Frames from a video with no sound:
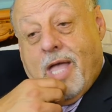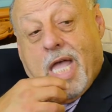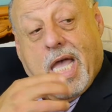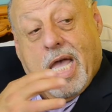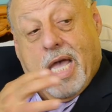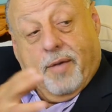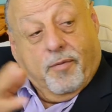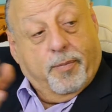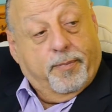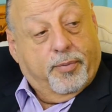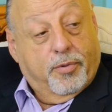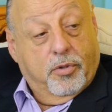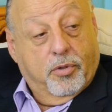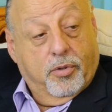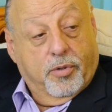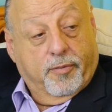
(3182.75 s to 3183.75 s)
have a
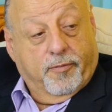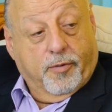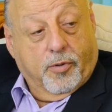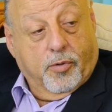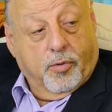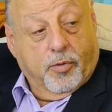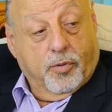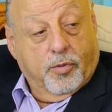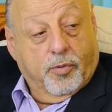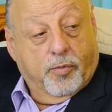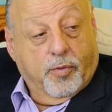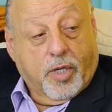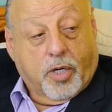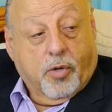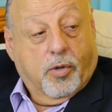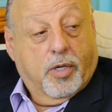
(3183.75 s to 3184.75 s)
beautiful
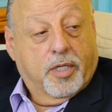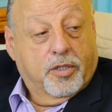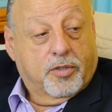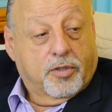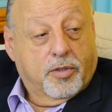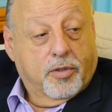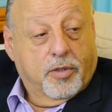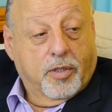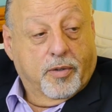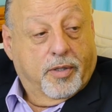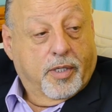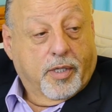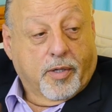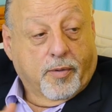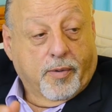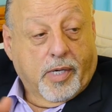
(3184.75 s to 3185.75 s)
recording studio in
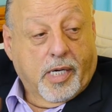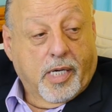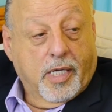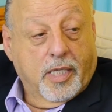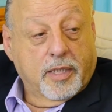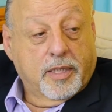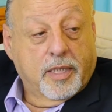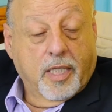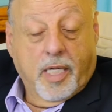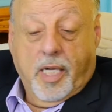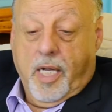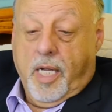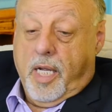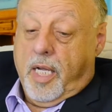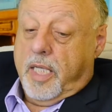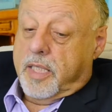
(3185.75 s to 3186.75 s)
their garage,
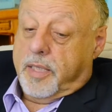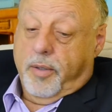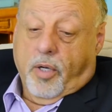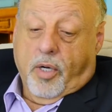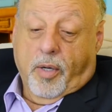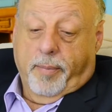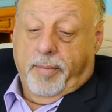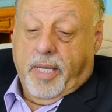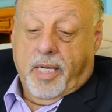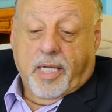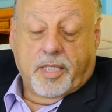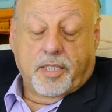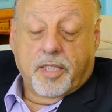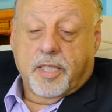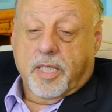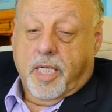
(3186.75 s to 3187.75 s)
and say, "Oh man, I
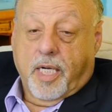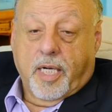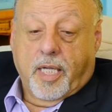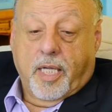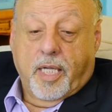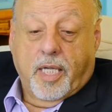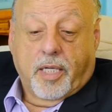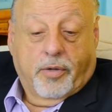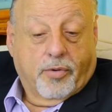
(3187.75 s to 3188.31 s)
just cut a hit.